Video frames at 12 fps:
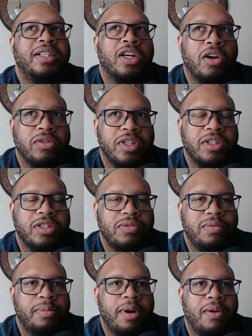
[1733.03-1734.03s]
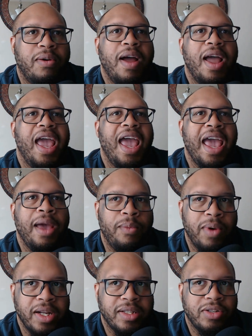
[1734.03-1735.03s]
to go to the Super Bowl
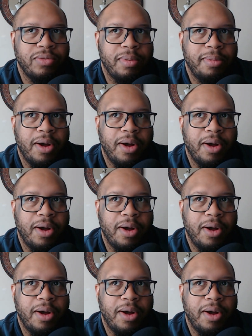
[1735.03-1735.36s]
and win a Super